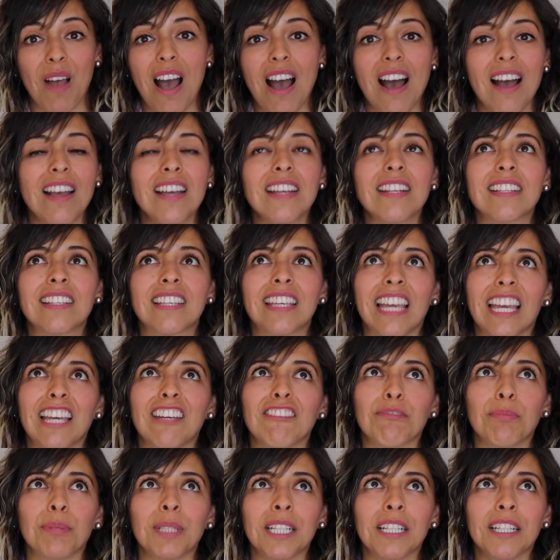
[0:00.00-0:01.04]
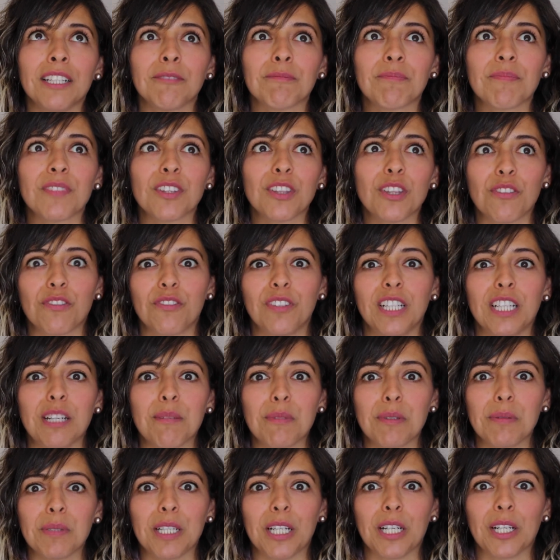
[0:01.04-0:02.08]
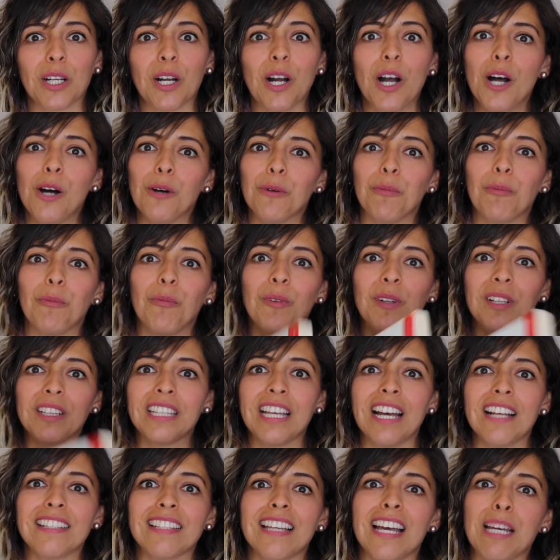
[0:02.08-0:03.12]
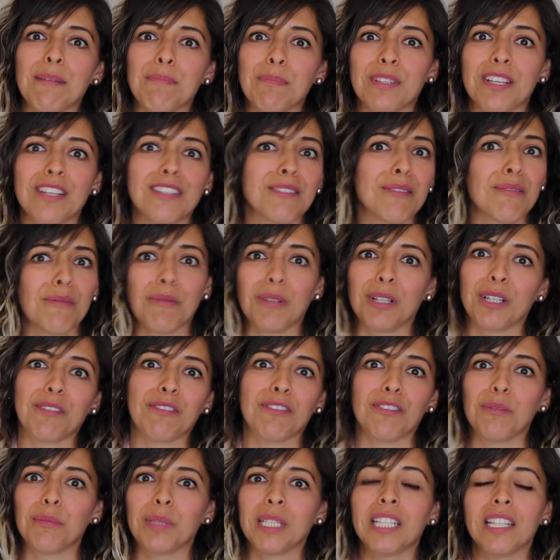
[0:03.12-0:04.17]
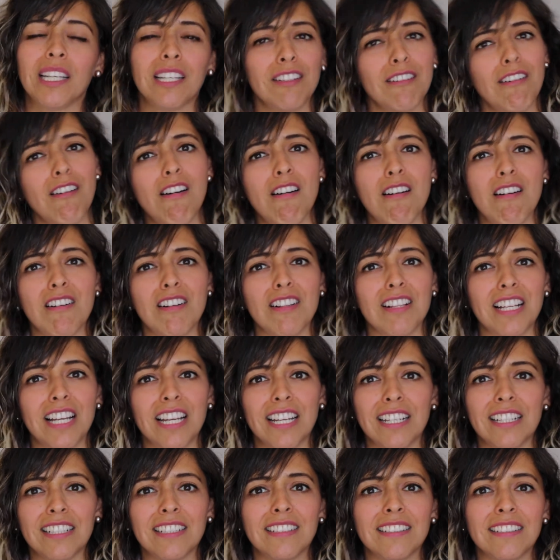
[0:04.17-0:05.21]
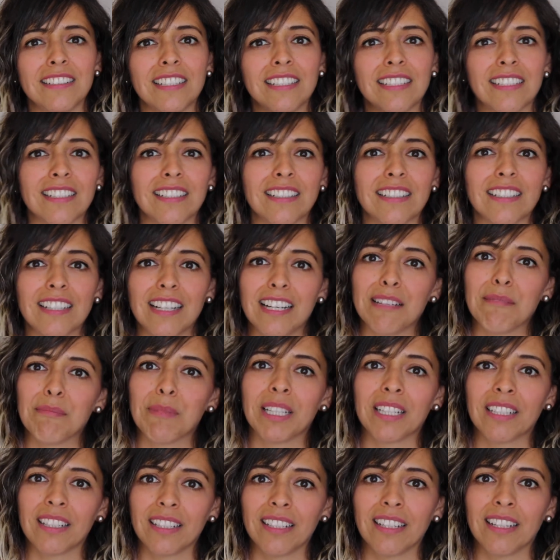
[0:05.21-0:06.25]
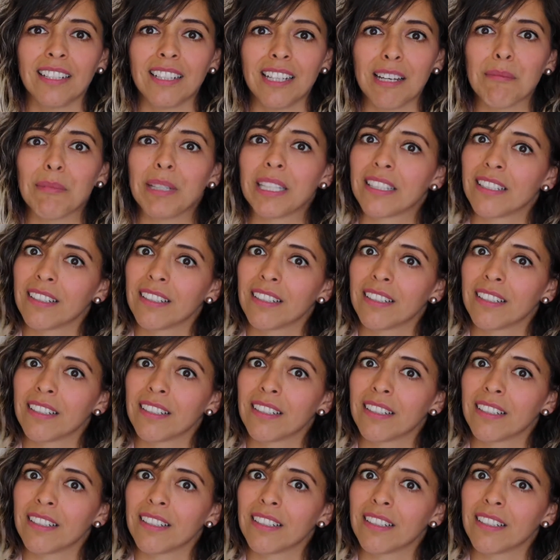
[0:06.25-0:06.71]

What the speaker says: it gave me the freedom to be like, oh, well, that type doesn't work for me at all, and I'm making a